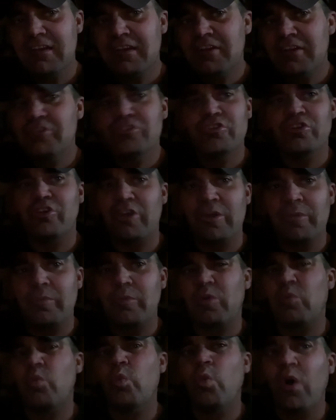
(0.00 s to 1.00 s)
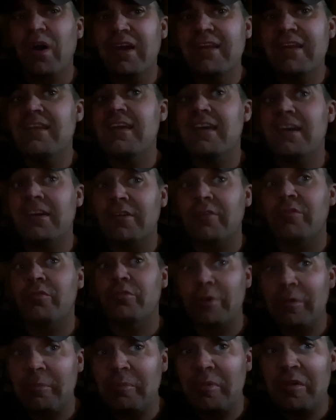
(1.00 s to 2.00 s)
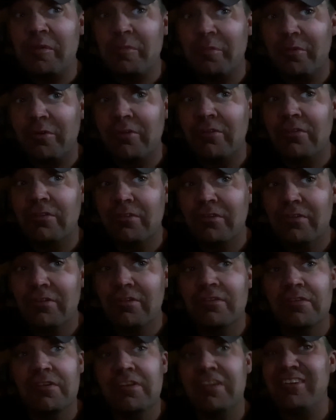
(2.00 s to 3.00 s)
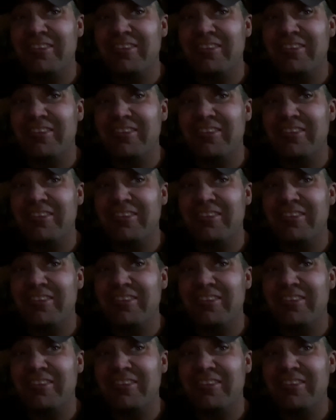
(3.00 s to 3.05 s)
in Europe, where 1 out of 3 people in